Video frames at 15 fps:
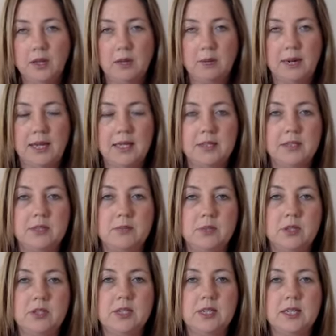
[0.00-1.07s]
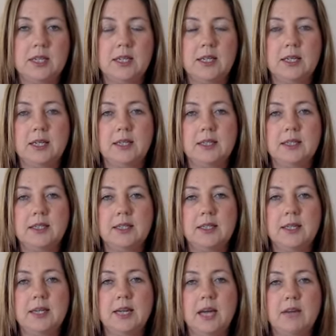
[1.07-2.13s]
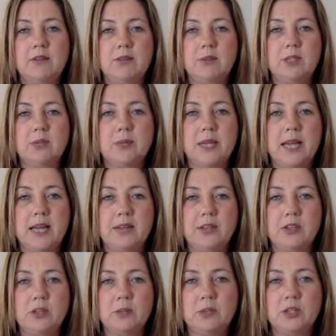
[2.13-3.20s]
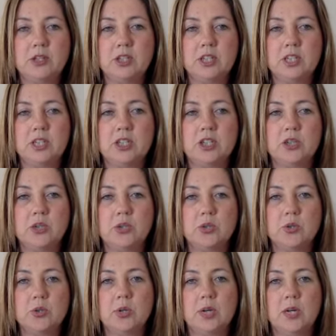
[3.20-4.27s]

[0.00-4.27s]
playing some music. And then afterwards we had the opportunity to